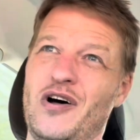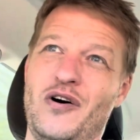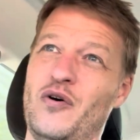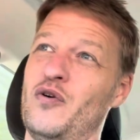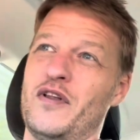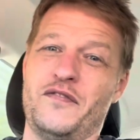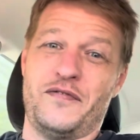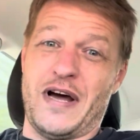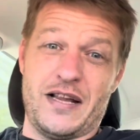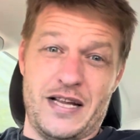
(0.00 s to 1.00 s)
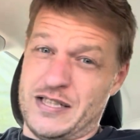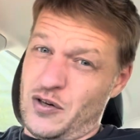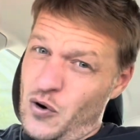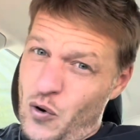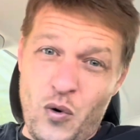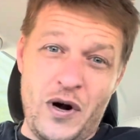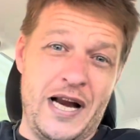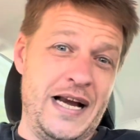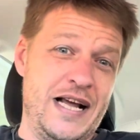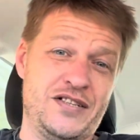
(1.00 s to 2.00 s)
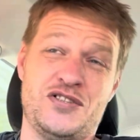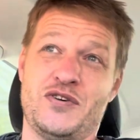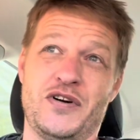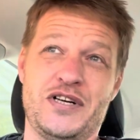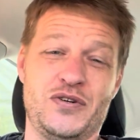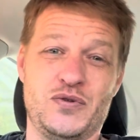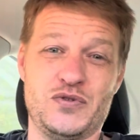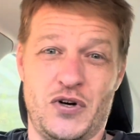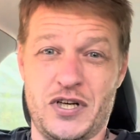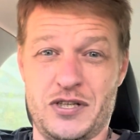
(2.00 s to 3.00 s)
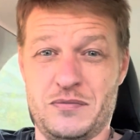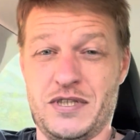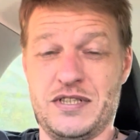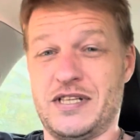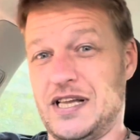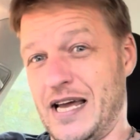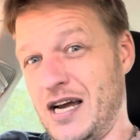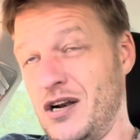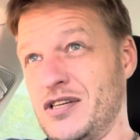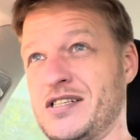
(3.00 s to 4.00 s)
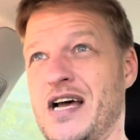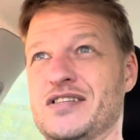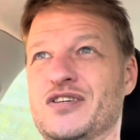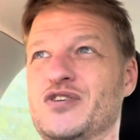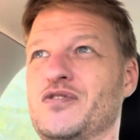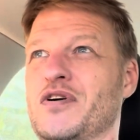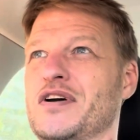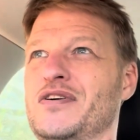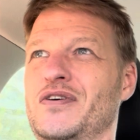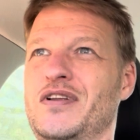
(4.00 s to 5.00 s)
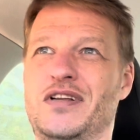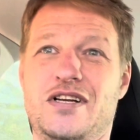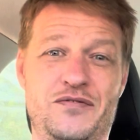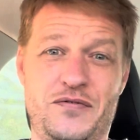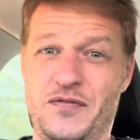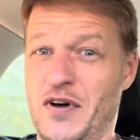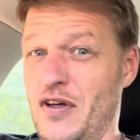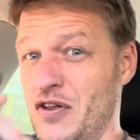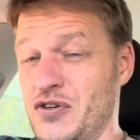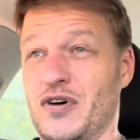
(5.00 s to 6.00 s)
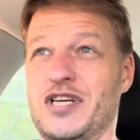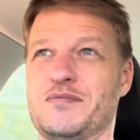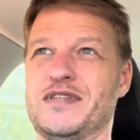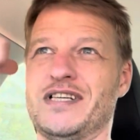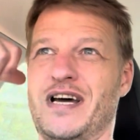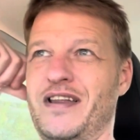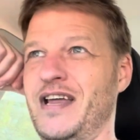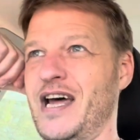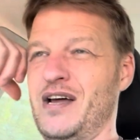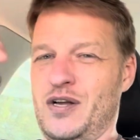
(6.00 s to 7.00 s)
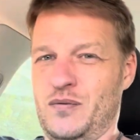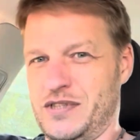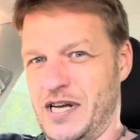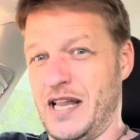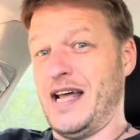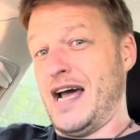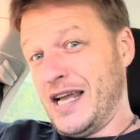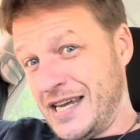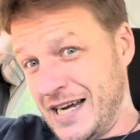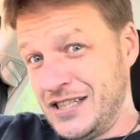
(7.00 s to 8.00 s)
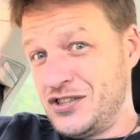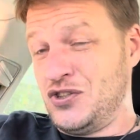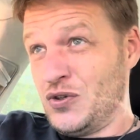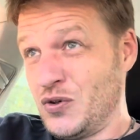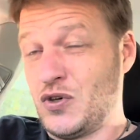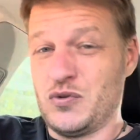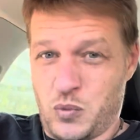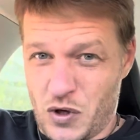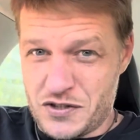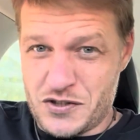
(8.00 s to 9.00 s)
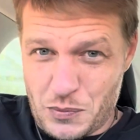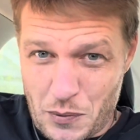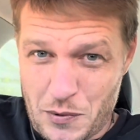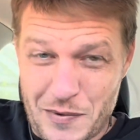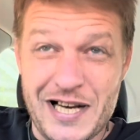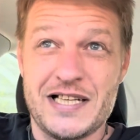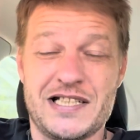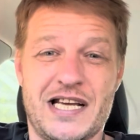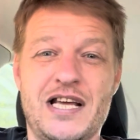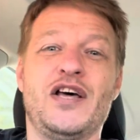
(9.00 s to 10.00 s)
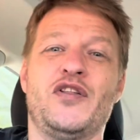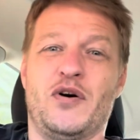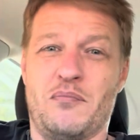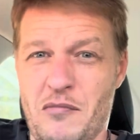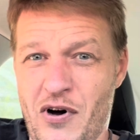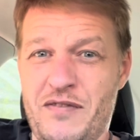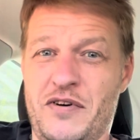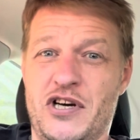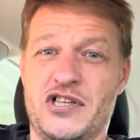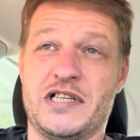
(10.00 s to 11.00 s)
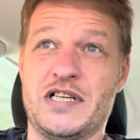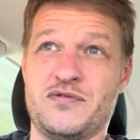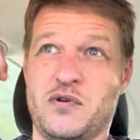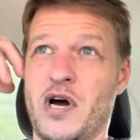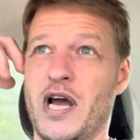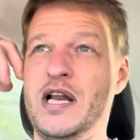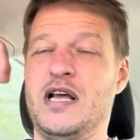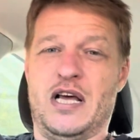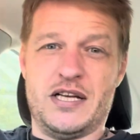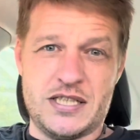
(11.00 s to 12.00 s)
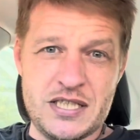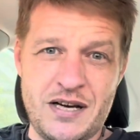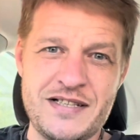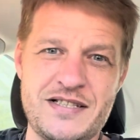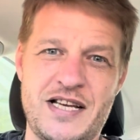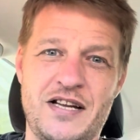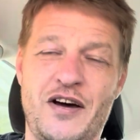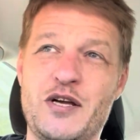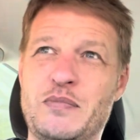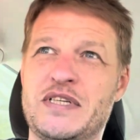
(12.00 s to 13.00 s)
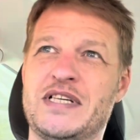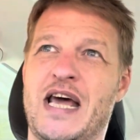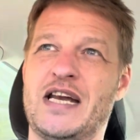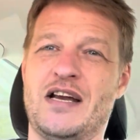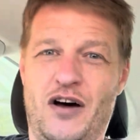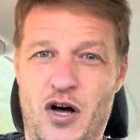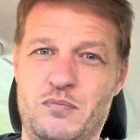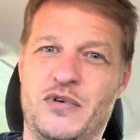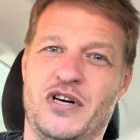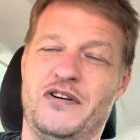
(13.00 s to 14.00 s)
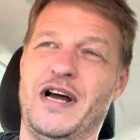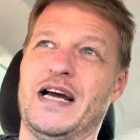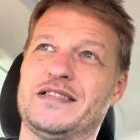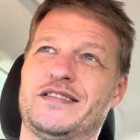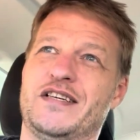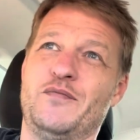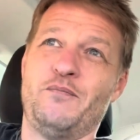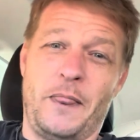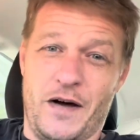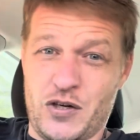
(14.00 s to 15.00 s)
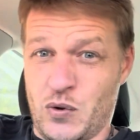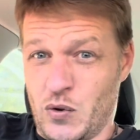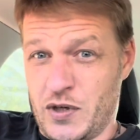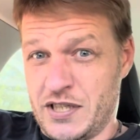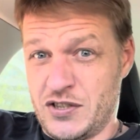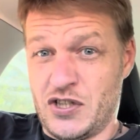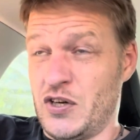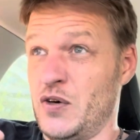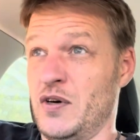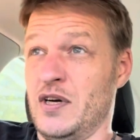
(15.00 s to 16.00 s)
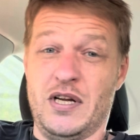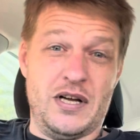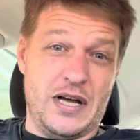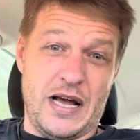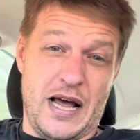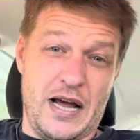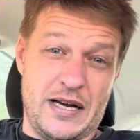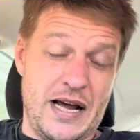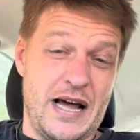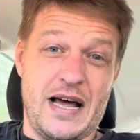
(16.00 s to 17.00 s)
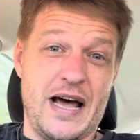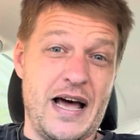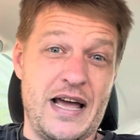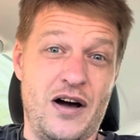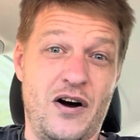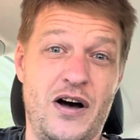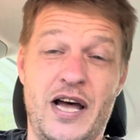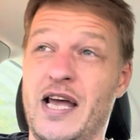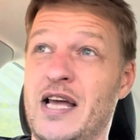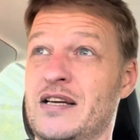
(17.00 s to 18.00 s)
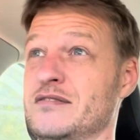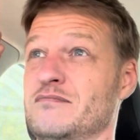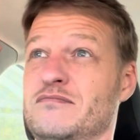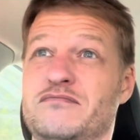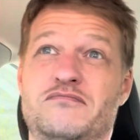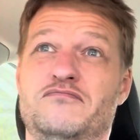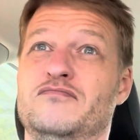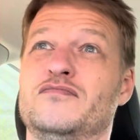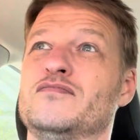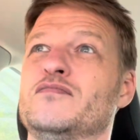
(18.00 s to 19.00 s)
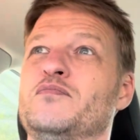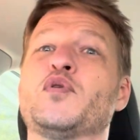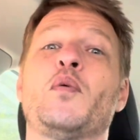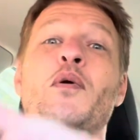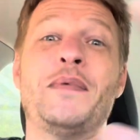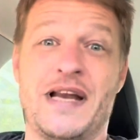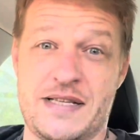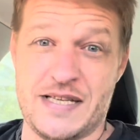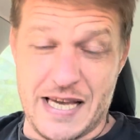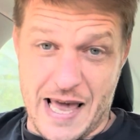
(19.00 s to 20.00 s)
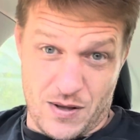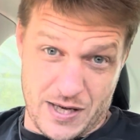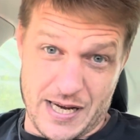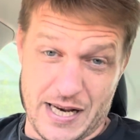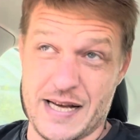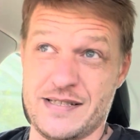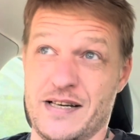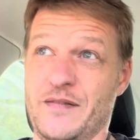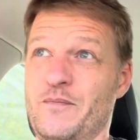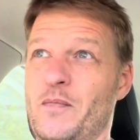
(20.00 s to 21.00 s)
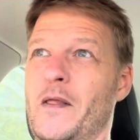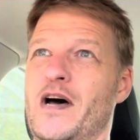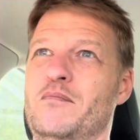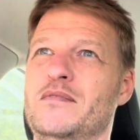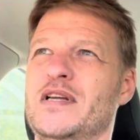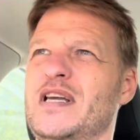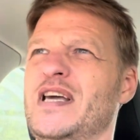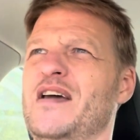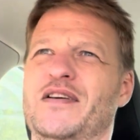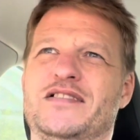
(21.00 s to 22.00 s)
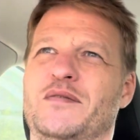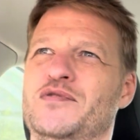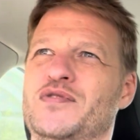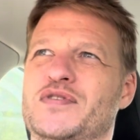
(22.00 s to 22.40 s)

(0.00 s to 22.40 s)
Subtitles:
all of the fact that it's all in historical documents in the Anglo-Saxon Chronicle and in further documents out there. You take that against yours, what's the probability that my version is right? 99% I'm correct, according to an AI probability calculator. He gave it some sort of